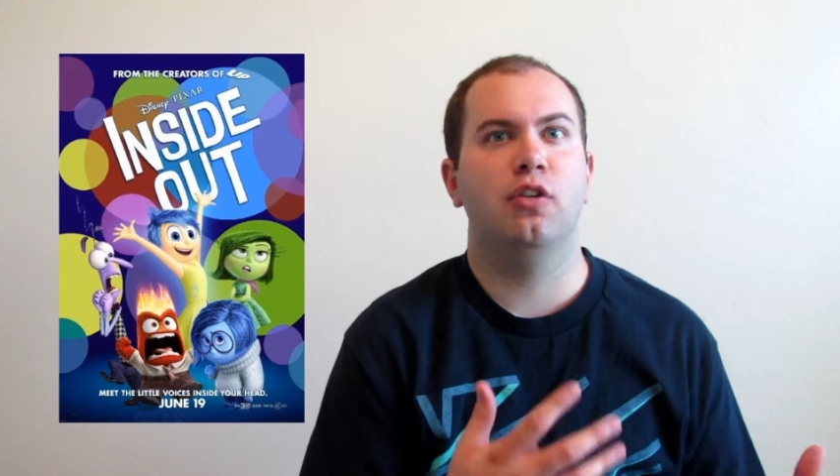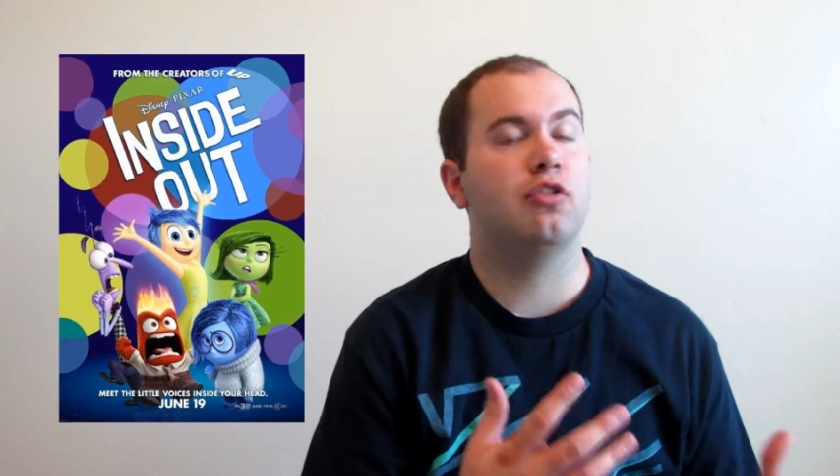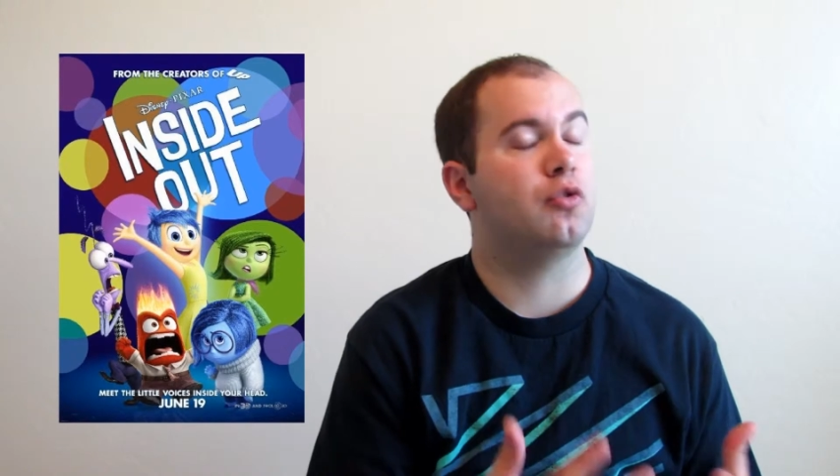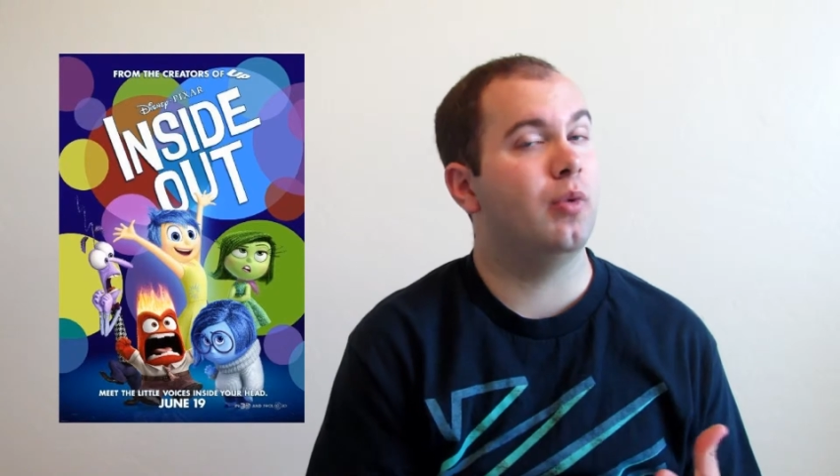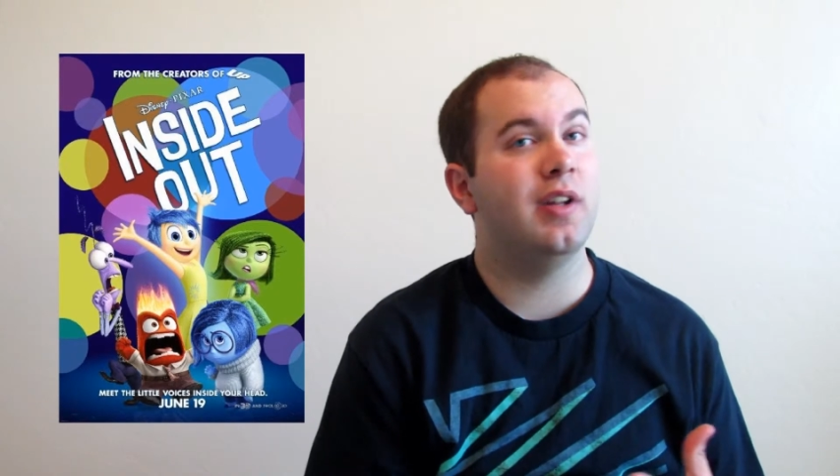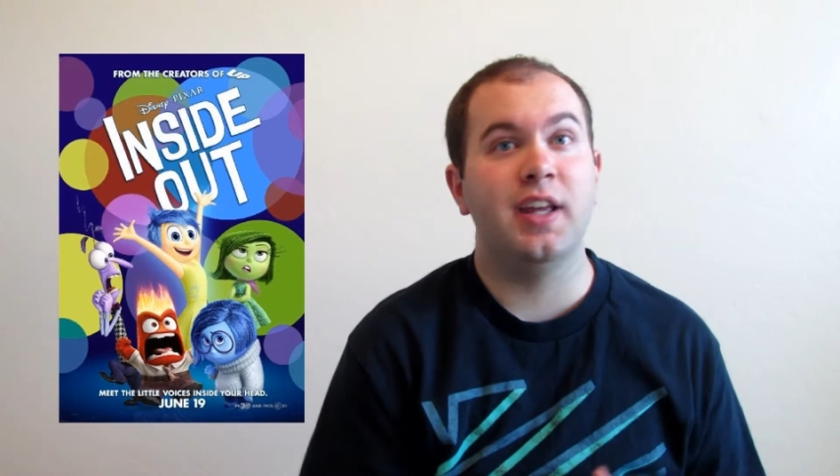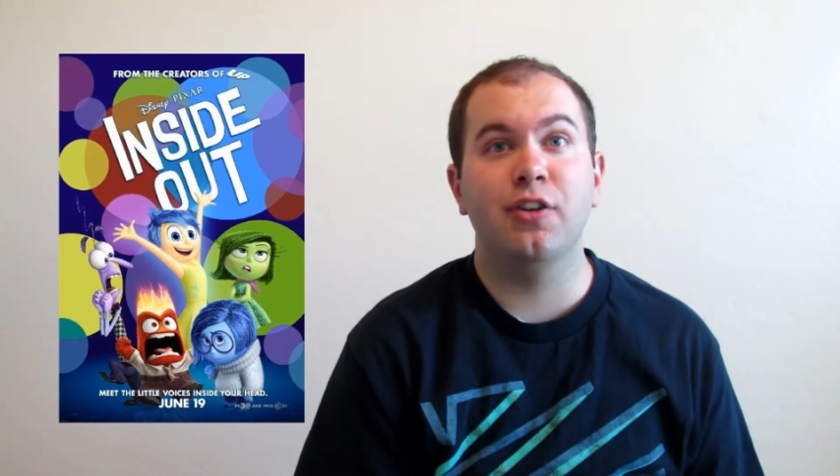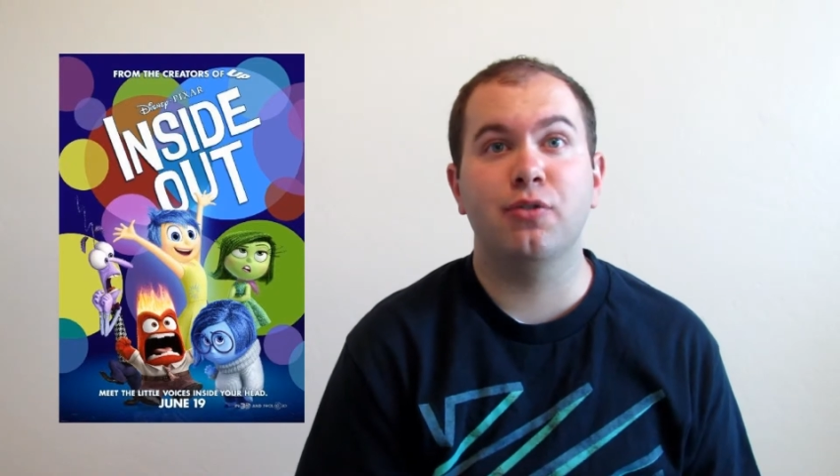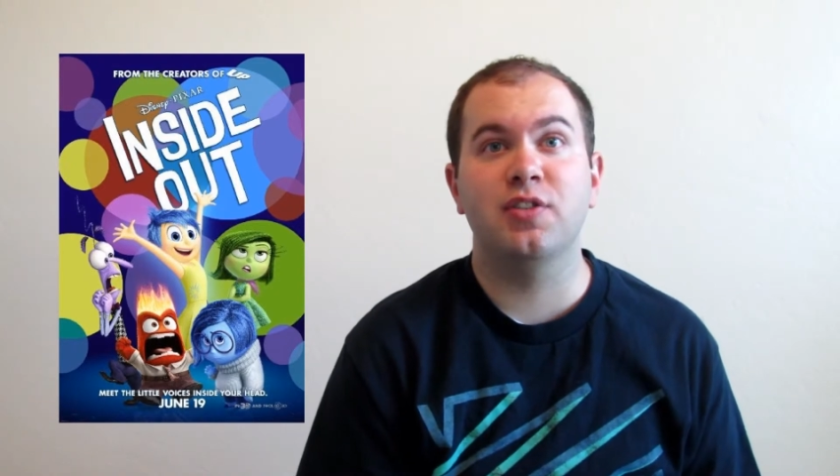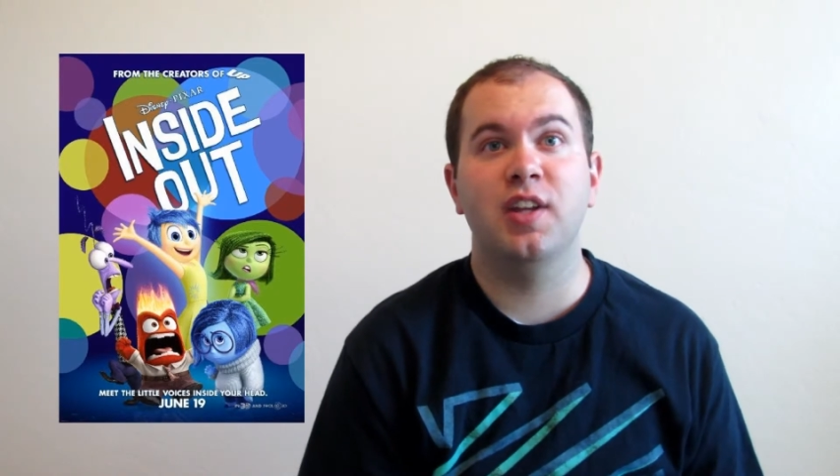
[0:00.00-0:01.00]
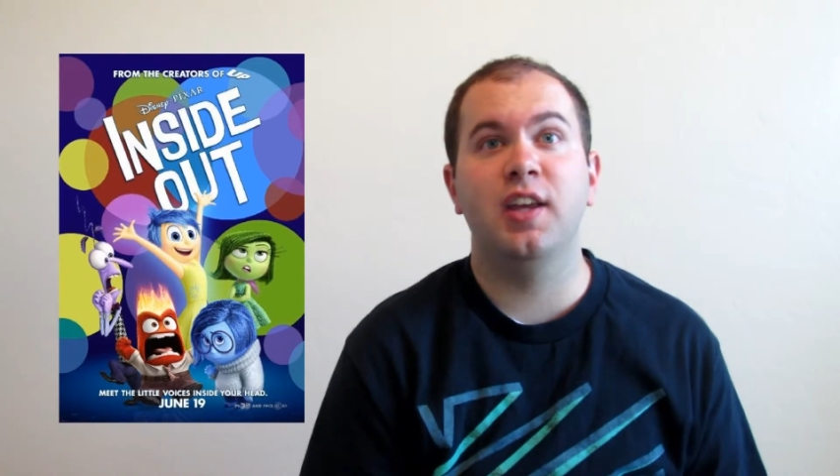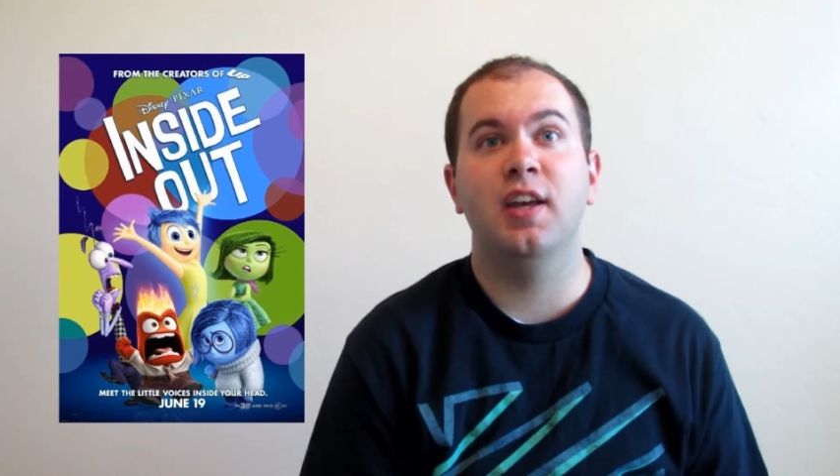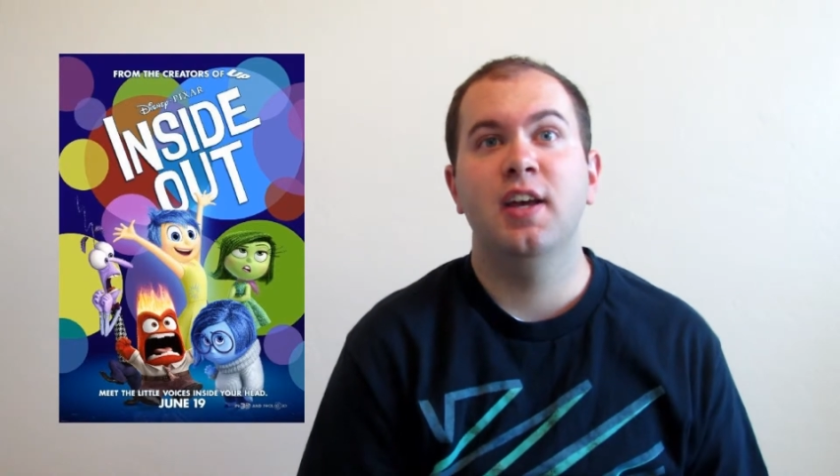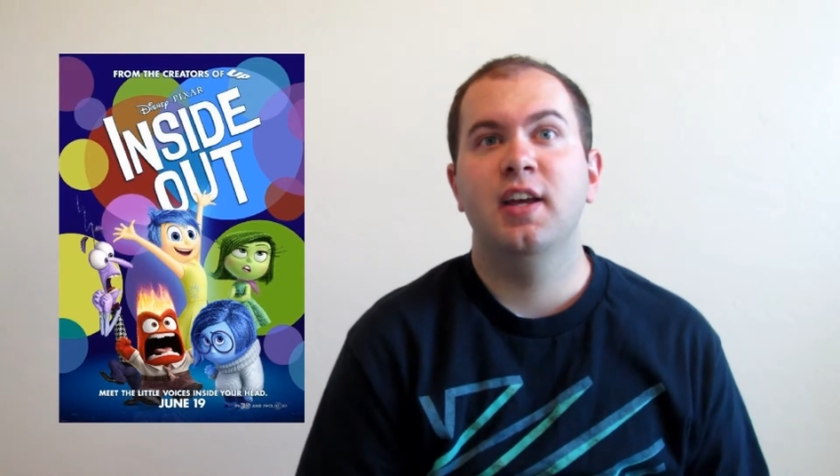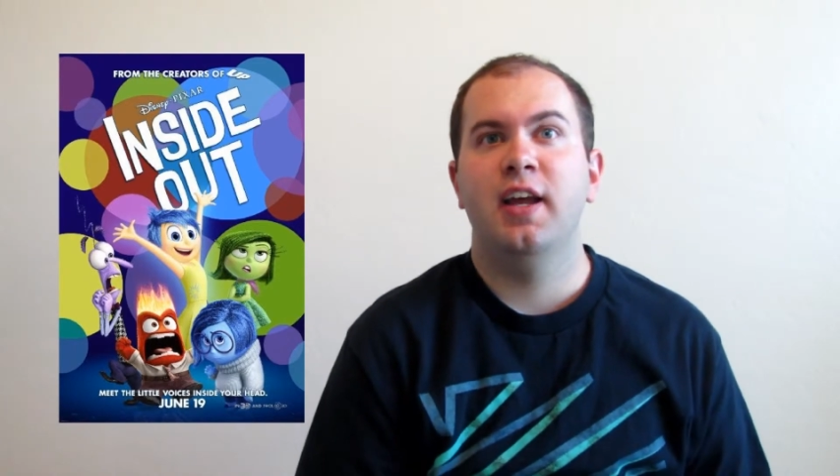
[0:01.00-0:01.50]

and it looks really interesting